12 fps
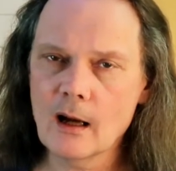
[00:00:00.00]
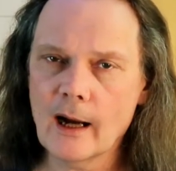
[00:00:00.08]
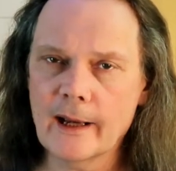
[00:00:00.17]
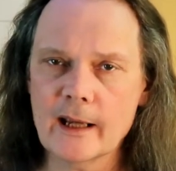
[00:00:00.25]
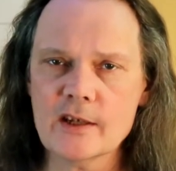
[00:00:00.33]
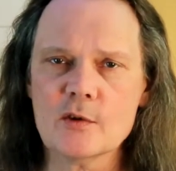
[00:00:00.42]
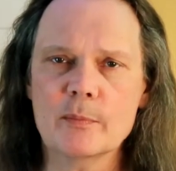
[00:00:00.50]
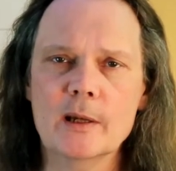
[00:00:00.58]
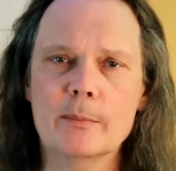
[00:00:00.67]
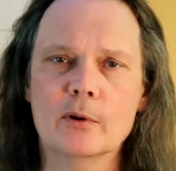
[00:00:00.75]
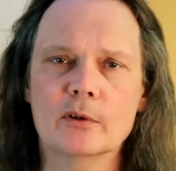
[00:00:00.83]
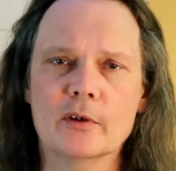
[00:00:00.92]
I ask
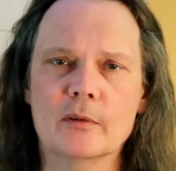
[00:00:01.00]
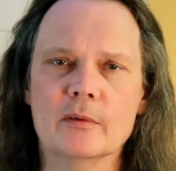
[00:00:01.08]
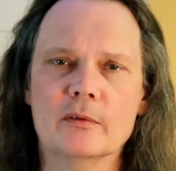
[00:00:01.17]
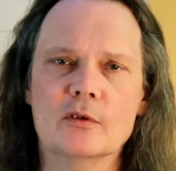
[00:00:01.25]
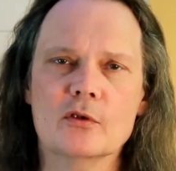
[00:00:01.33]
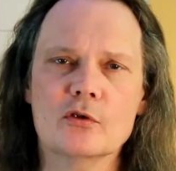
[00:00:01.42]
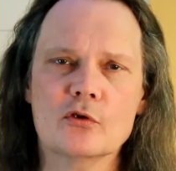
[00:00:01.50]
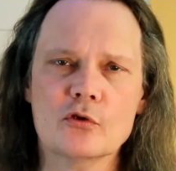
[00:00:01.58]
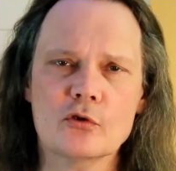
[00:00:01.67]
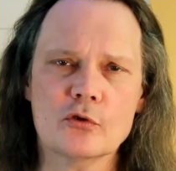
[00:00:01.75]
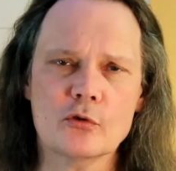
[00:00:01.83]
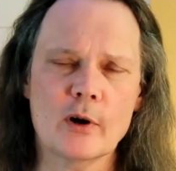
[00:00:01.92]
people to
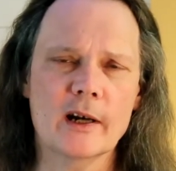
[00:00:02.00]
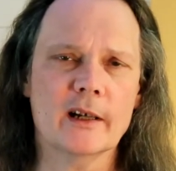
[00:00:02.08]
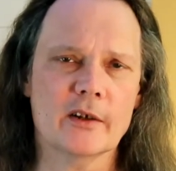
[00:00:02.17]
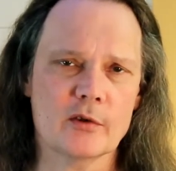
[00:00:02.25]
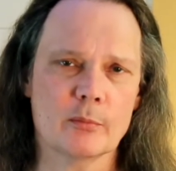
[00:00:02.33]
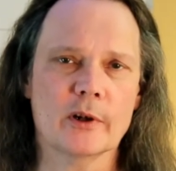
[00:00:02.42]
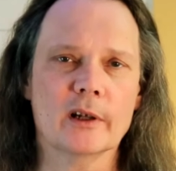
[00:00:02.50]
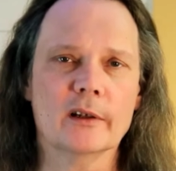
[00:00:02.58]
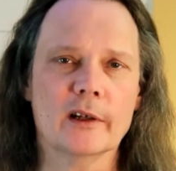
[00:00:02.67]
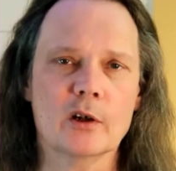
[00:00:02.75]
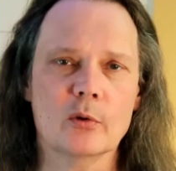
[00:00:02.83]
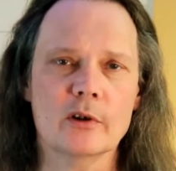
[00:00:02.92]
try not to bring
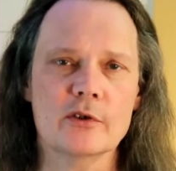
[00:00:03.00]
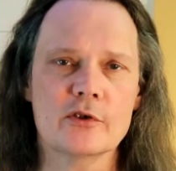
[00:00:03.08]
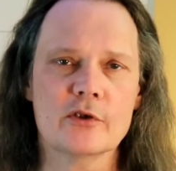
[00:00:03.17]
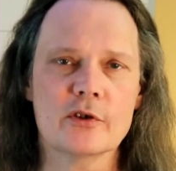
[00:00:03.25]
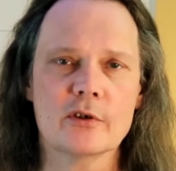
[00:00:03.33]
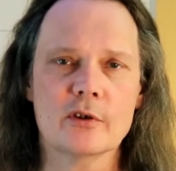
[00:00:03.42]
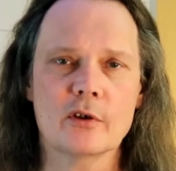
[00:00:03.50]
liquids